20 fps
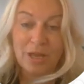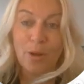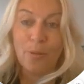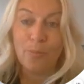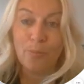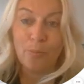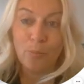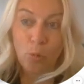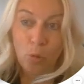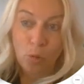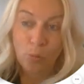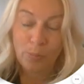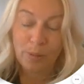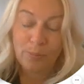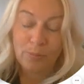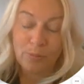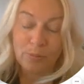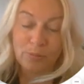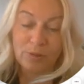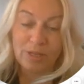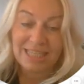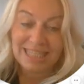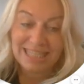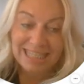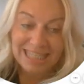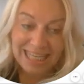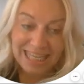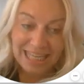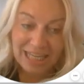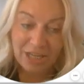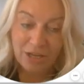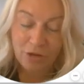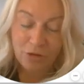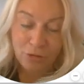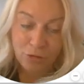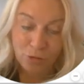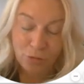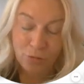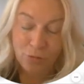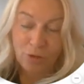more people seeing
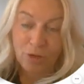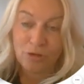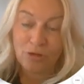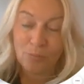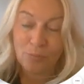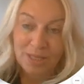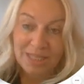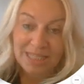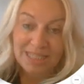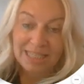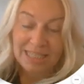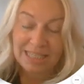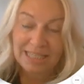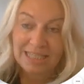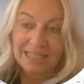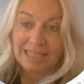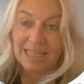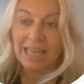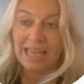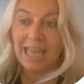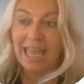you and your business.